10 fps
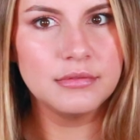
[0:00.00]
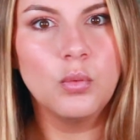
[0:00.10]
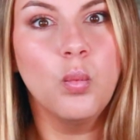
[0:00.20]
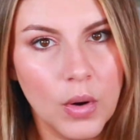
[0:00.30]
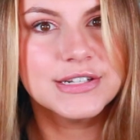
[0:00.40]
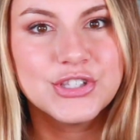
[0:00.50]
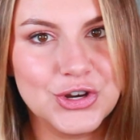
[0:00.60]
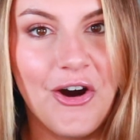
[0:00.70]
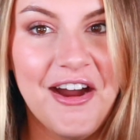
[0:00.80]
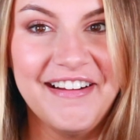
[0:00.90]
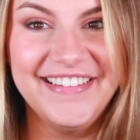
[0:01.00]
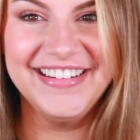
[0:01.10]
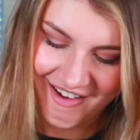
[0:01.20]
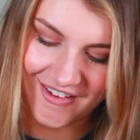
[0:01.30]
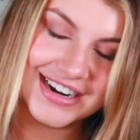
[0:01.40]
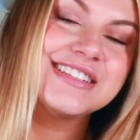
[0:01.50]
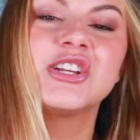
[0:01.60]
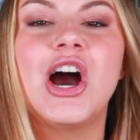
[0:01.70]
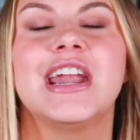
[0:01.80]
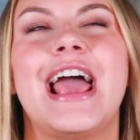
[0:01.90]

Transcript: 1 star. Honest to God,